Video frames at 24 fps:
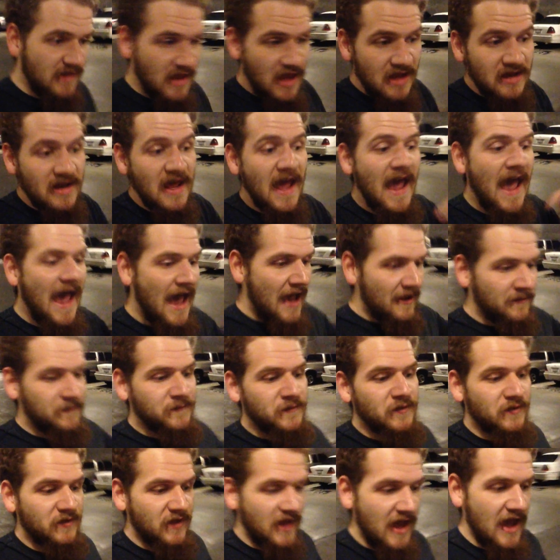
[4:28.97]
then
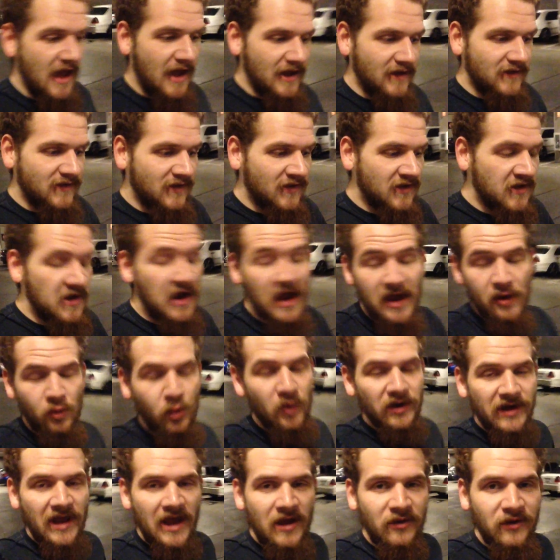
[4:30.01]
after that, I
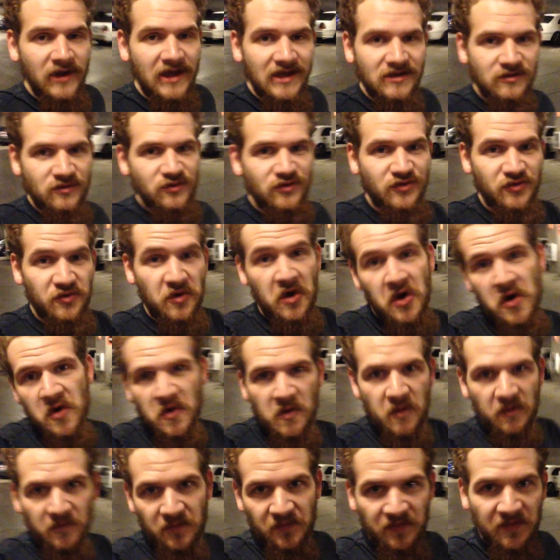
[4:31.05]
went out and
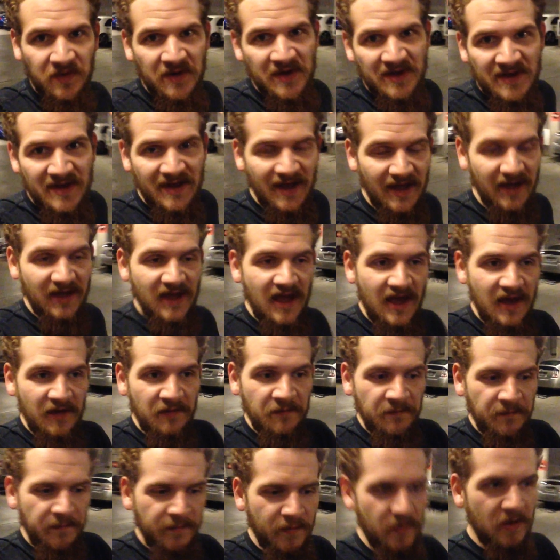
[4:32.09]
drove
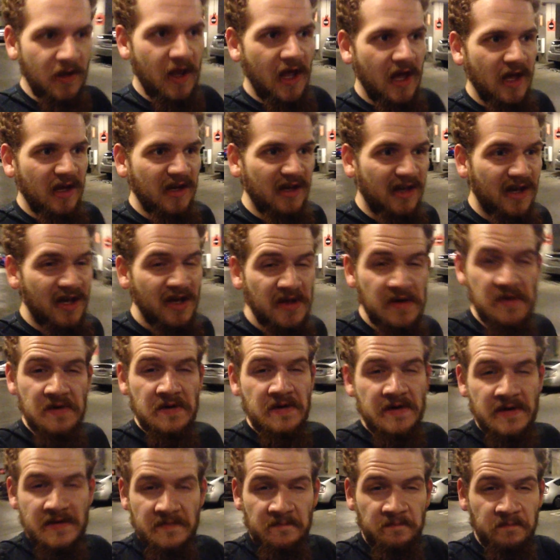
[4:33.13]
again for like
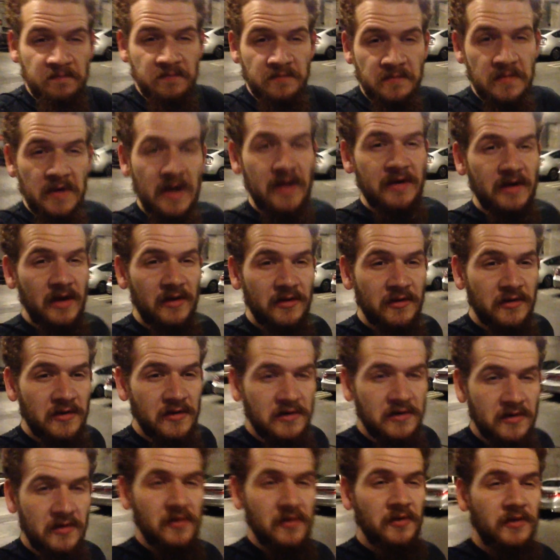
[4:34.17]

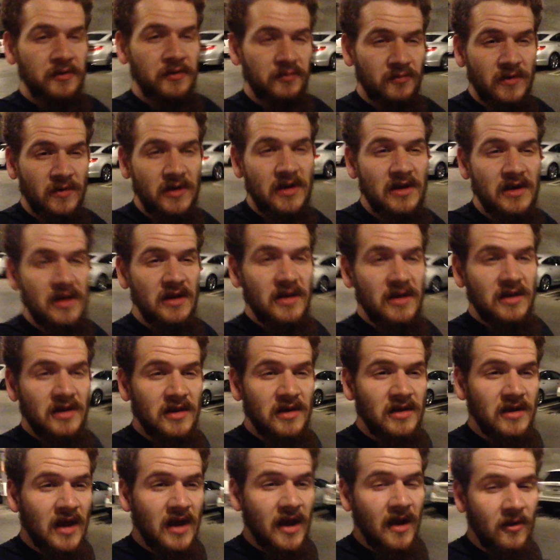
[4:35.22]
another
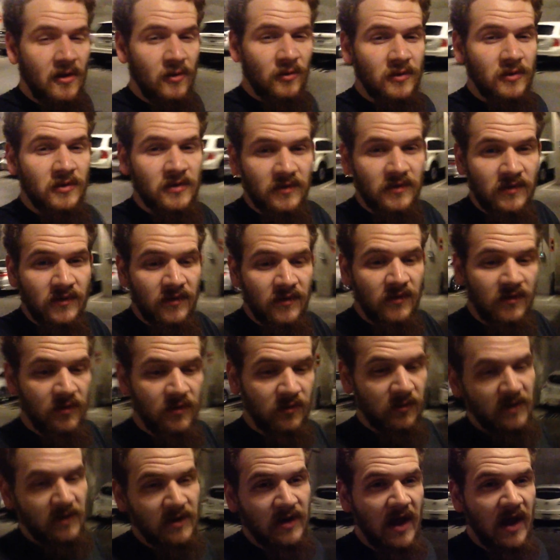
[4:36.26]
3 hours,
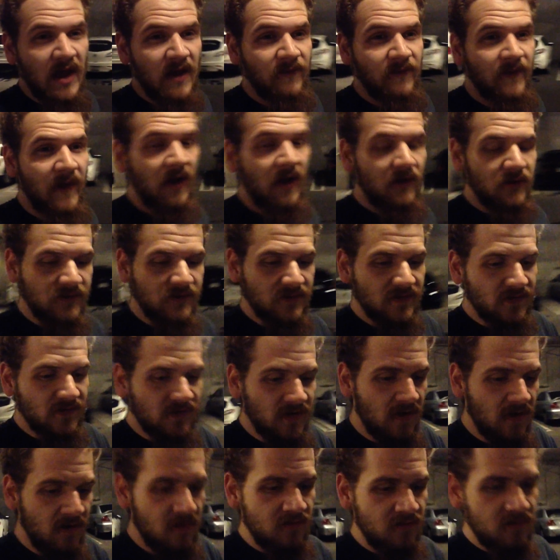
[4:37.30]
3.5 hours or
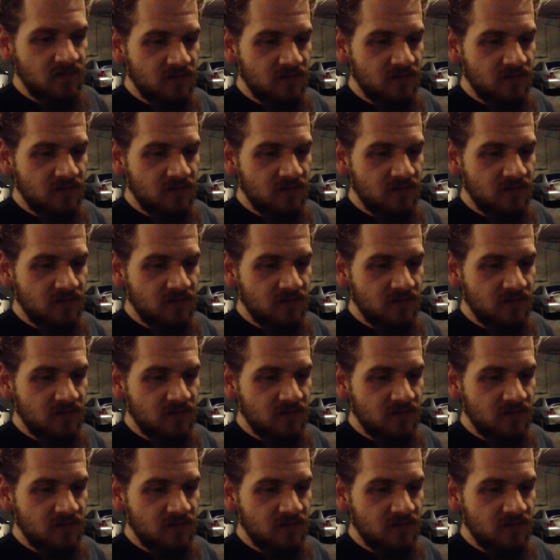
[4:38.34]
so,